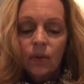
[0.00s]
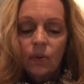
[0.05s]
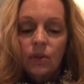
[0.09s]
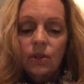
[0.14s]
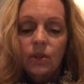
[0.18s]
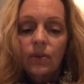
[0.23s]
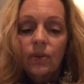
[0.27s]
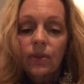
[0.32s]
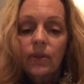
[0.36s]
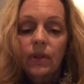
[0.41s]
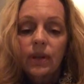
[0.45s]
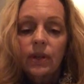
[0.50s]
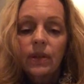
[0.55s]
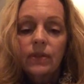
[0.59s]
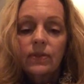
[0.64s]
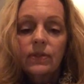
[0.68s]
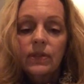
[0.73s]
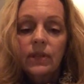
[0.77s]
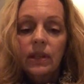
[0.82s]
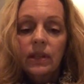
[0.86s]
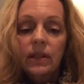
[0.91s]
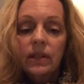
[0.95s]
When you think
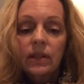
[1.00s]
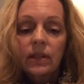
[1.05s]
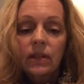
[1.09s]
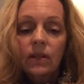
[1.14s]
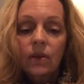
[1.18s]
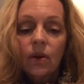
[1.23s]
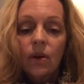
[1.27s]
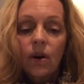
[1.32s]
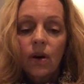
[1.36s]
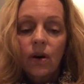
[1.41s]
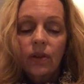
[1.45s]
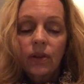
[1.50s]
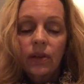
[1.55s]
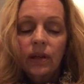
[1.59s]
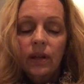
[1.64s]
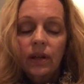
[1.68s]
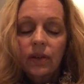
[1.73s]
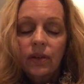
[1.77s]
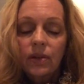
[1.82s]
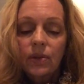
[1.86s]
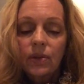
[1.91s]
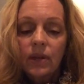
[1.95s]
you've taken in all the
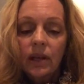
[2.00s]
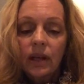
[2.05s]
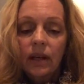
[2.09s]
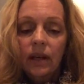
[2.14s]
air you